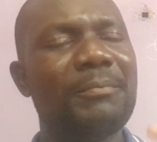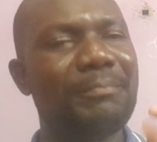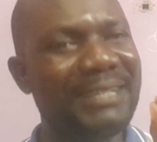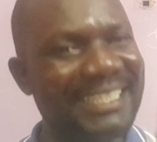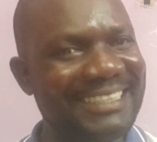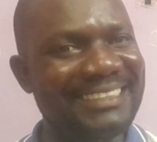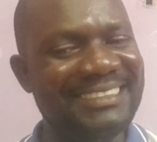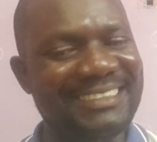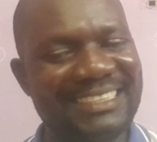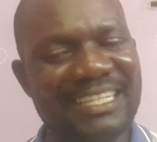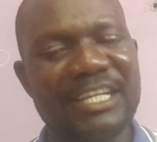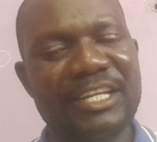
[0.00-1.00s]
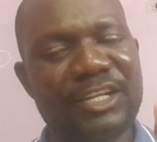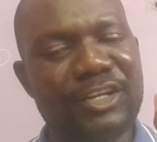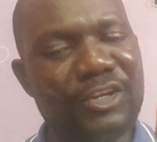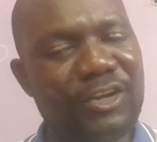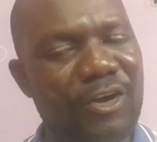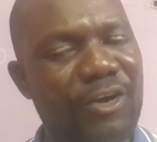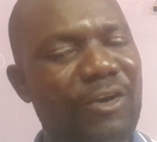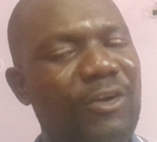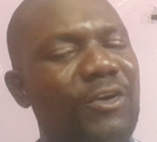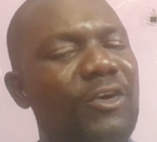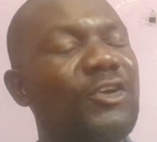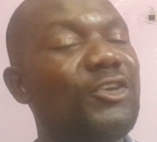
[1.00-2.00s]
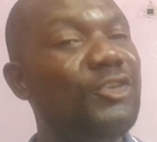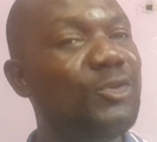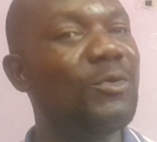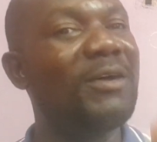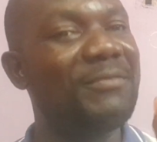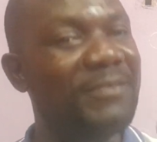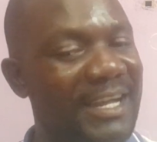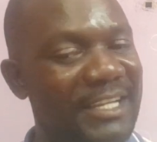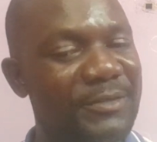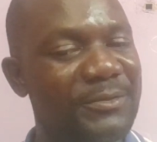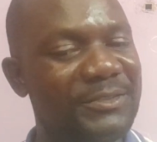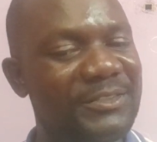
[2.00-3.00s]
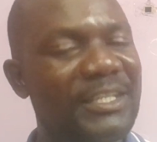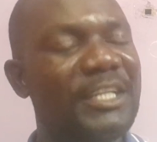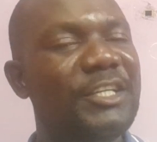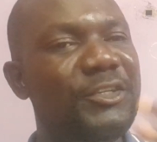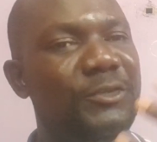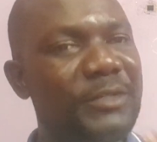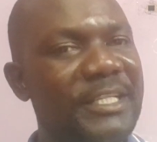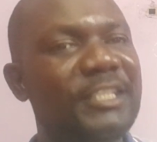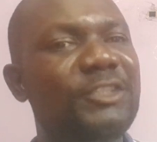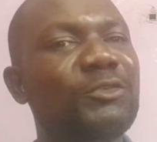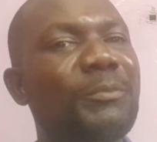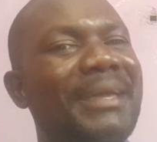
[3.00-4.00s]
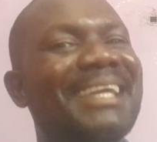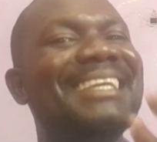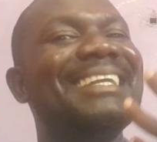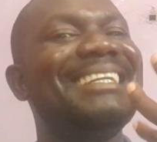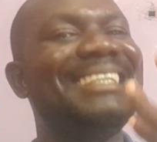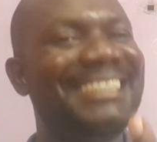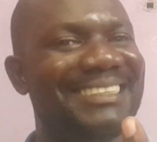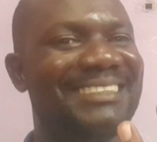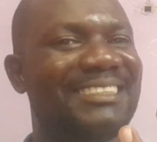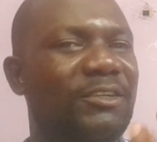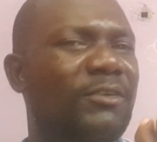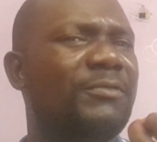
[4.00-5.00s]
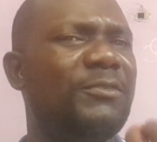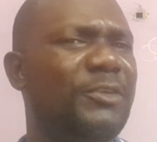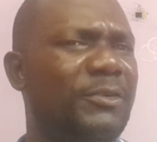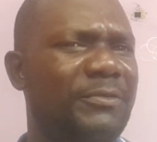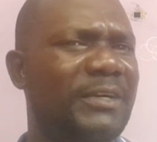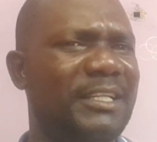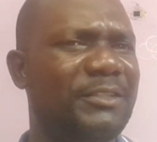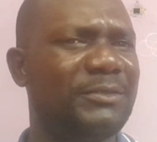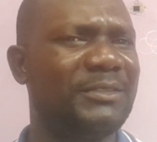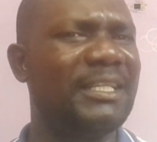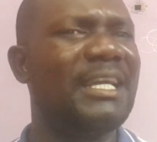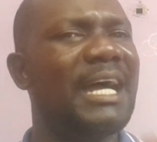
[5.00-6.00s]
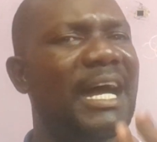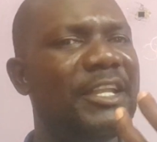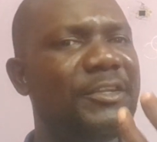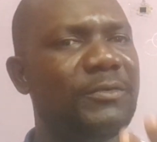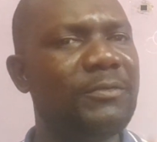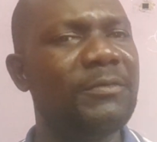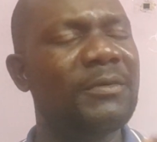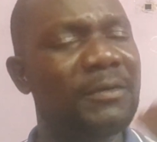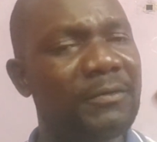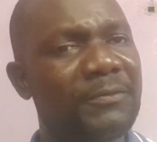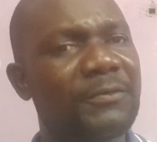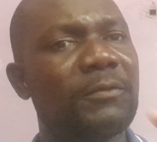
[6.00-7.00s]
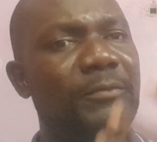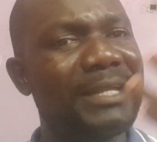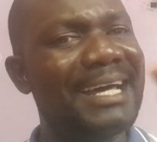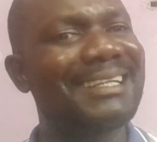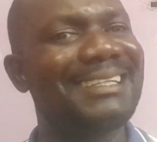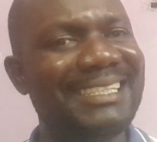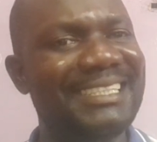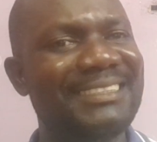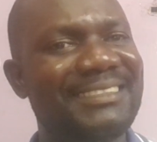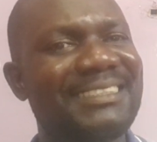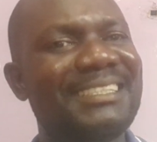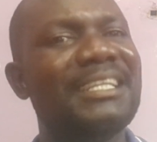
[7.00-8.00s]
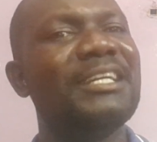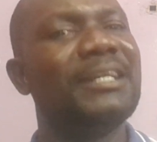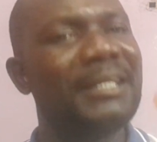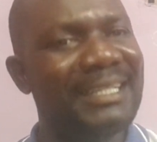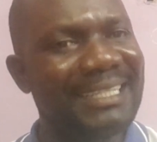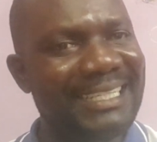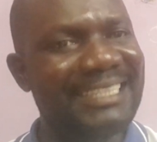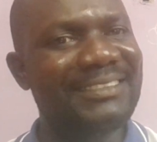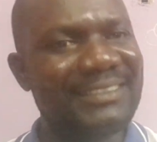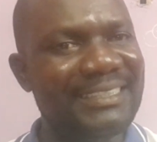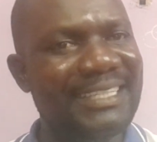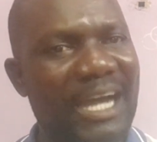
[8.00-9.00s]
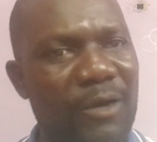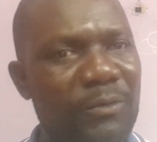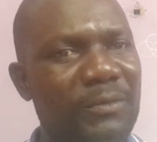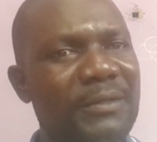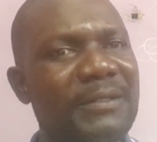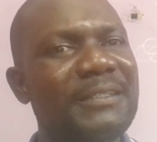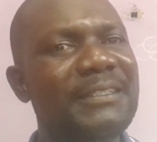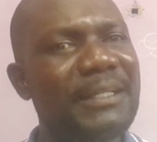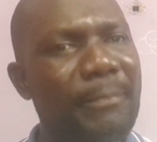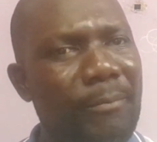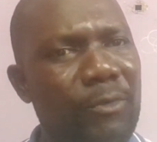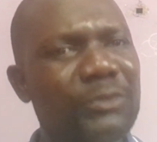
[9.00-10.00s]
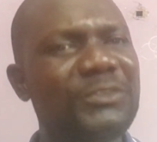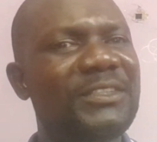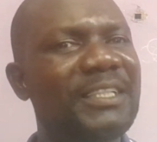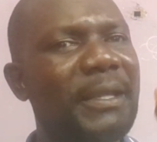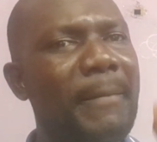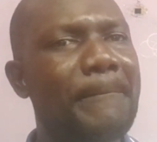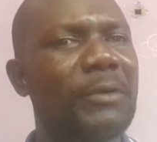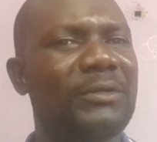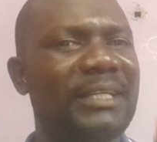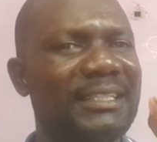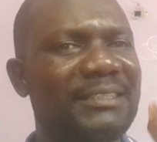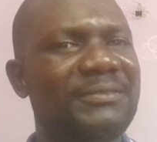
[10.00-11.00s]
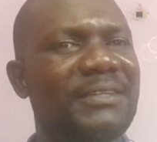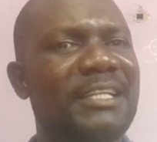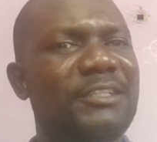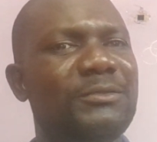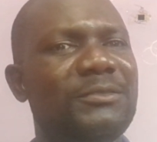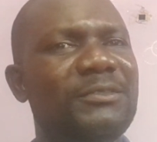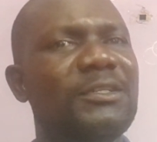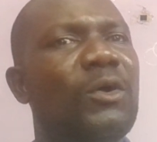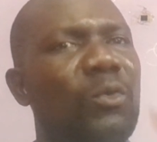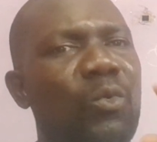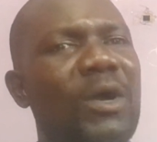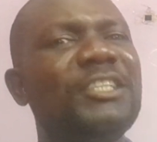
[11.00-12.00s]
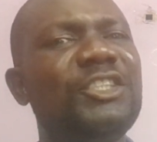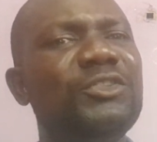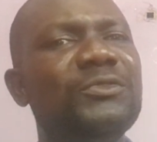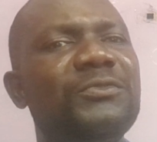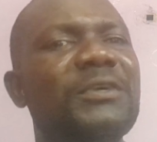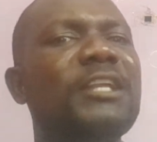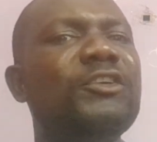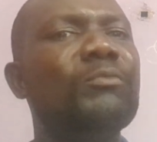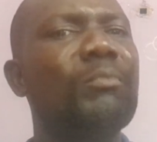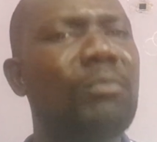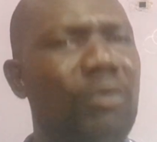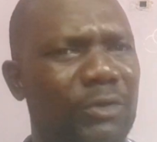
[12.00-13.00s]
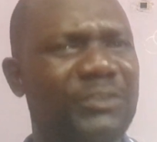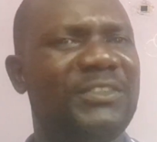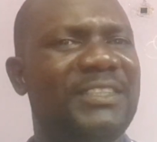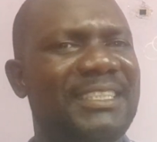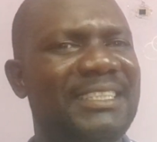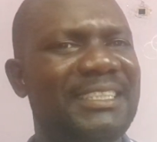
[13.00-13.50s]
Please know your values. You need to make a list of your values and you from that list list down the most important values, what you value most